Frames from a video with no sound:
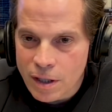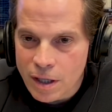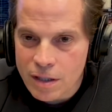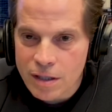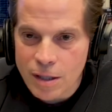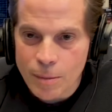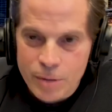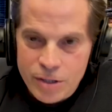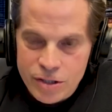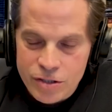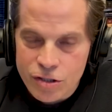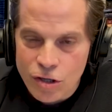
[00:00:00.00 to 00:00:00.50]

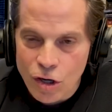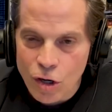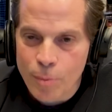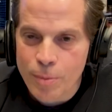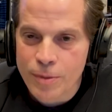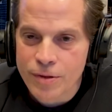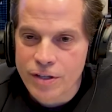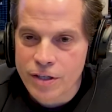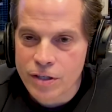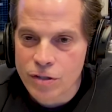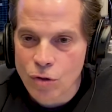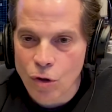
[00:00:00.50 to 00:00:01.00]
And let me show
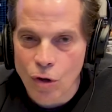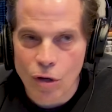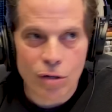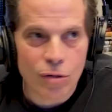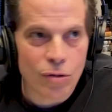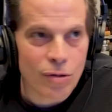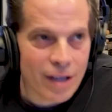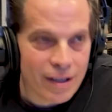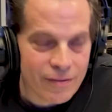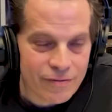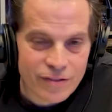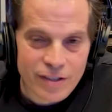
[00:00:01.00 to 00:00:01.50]
up at the
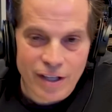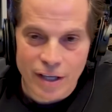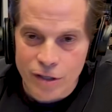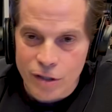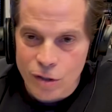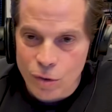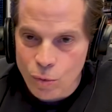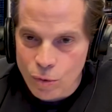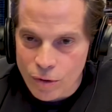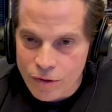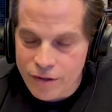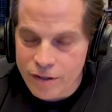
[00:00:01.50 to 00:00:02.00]
inaugural, have
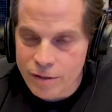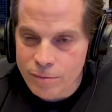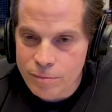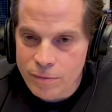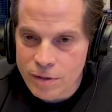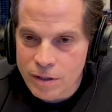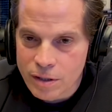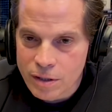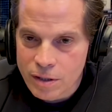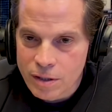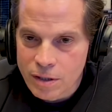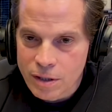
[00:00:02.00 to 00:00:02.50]
dinner with
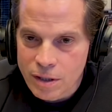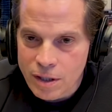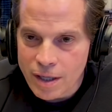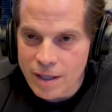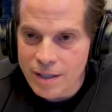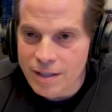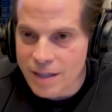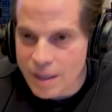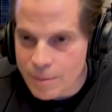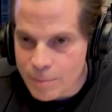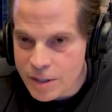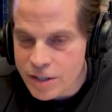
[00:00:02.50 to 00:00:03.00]
him,
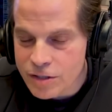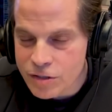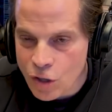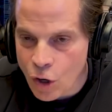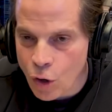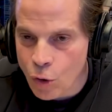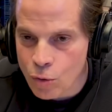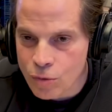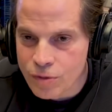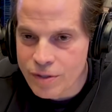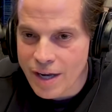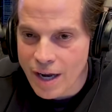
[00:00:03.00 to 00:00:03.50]
and let me
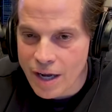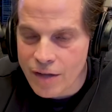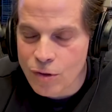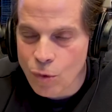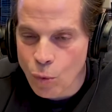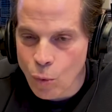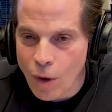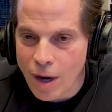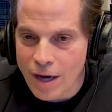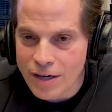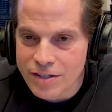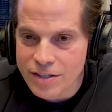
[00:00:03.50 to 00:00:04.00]
tone down
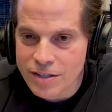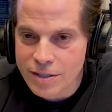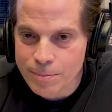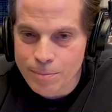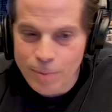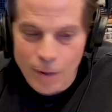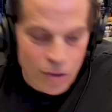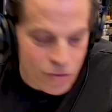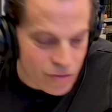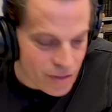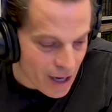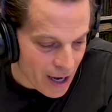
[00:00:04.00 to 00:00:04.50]
the Washington
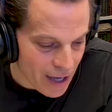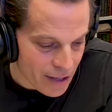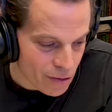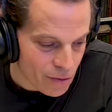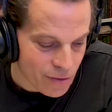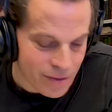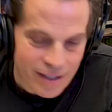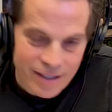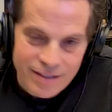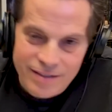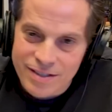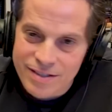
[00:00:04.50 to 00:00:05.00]
Post. I
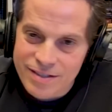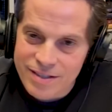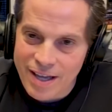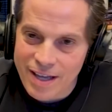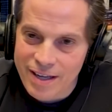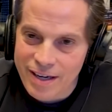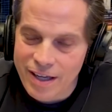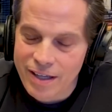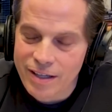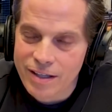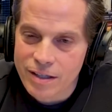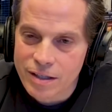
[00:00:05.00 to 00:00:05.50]
don't need this
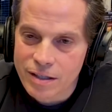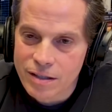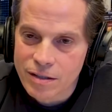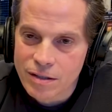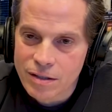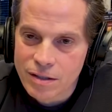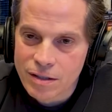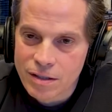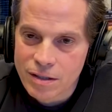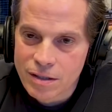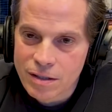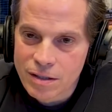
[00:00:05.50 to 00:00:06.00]
headache.
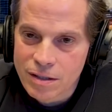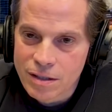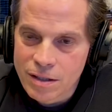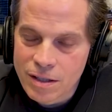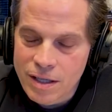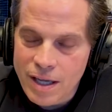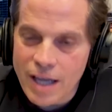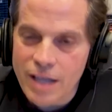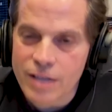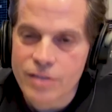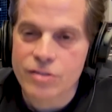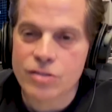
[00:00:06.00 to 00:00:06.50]

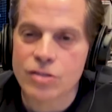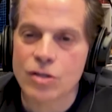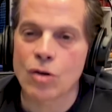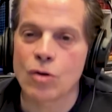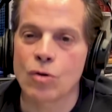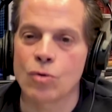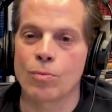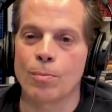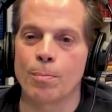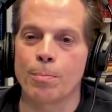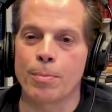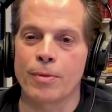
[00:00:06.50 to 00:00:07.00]
And
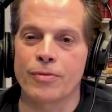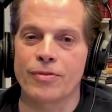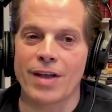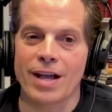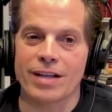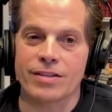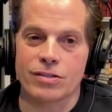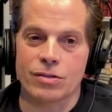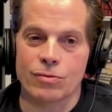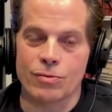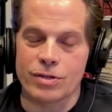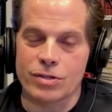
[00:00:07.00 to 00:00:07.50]
so, but
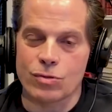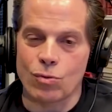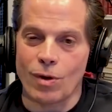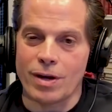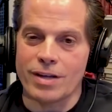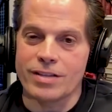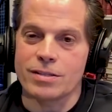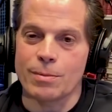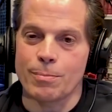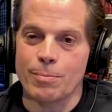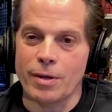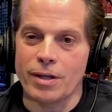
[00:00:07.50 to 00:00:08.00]
that's the reason
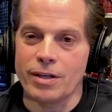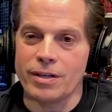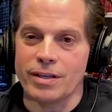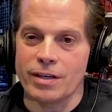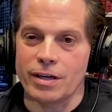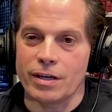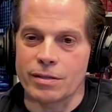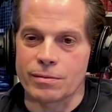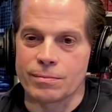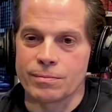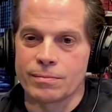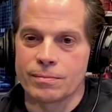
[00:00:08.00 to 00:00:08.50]
why he's a
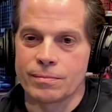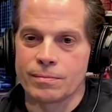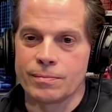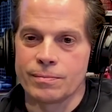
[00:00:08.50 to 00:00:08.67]
billionaire.